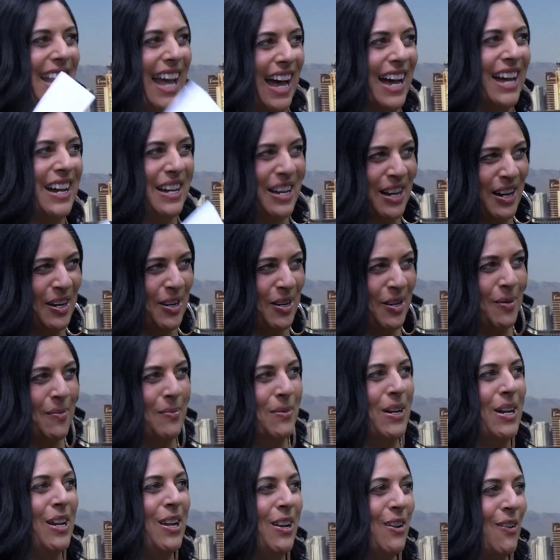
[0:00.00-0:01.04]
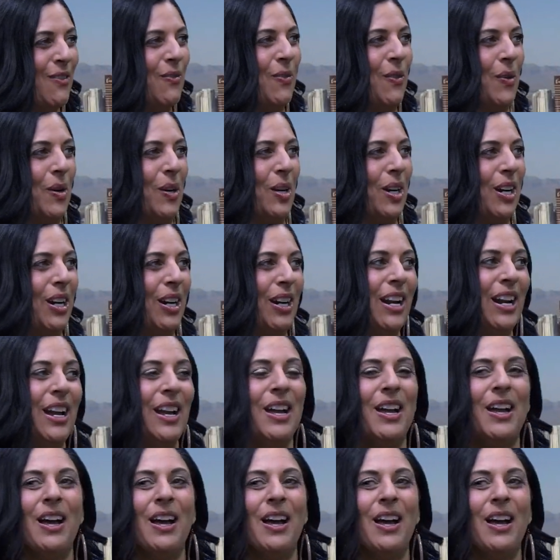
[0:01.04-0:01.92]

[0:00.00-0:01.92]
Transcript: that home for